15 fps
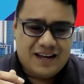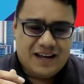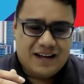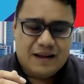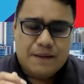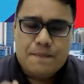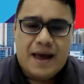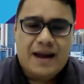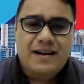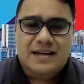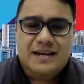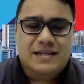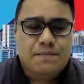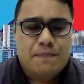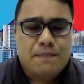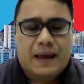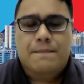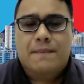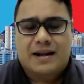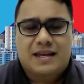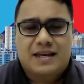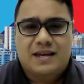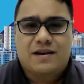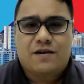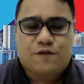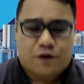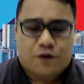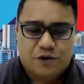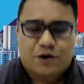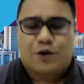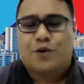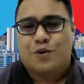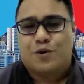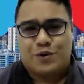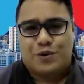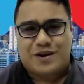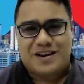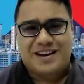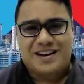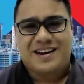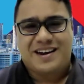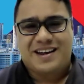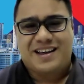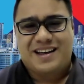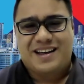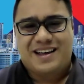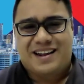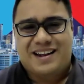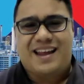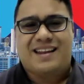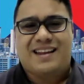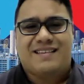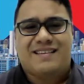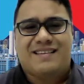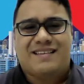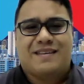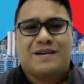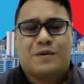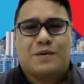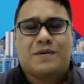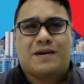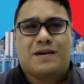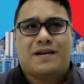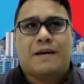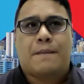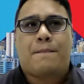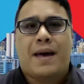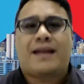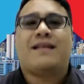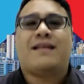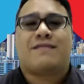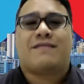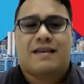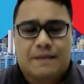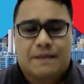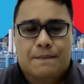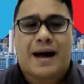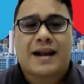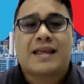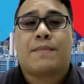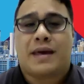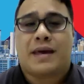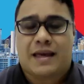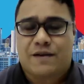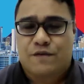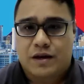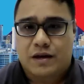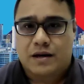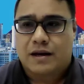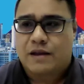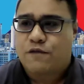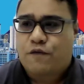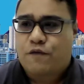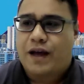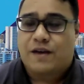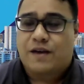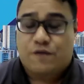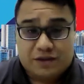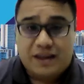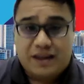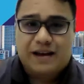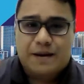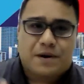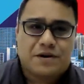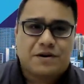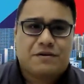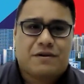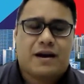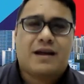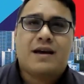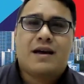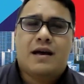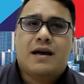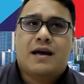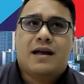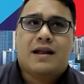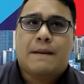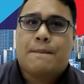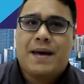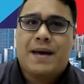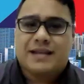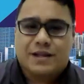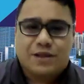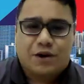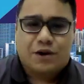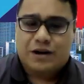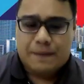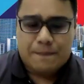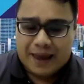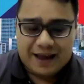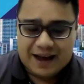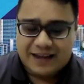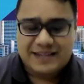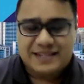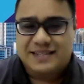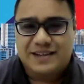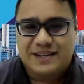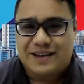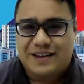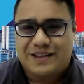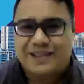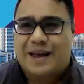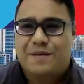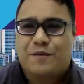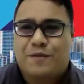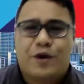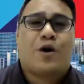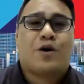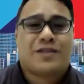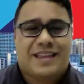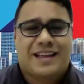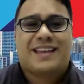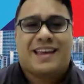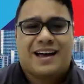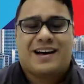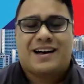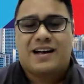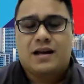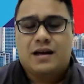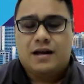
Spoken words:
the bank doesn't make money for your whole loan. That is the bank is a money-making vehicle. In fact, if you think about it, right, the banks are not the bad guys that we all think they are.